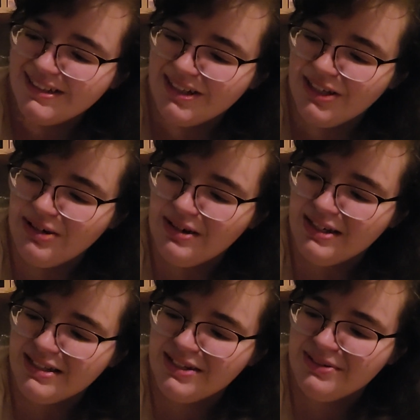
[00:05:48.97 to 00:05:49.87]
in
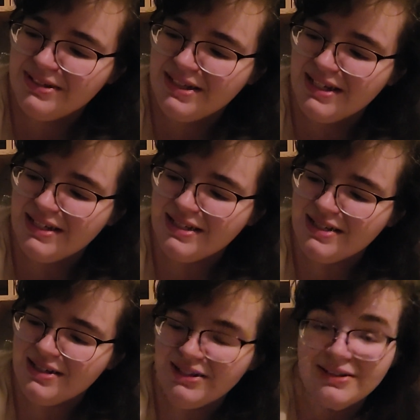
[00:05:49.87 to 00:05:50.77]
US, it was $18,
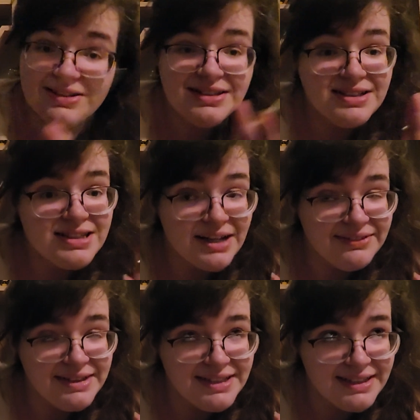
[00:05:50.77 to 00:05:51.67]

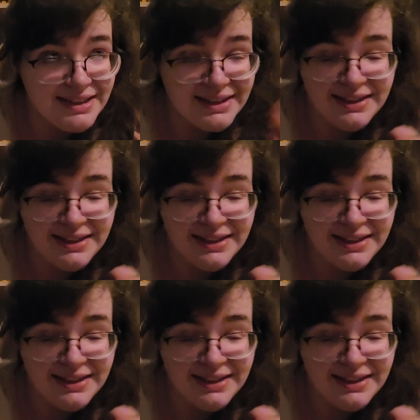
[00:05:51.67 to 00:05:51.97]
$17.99,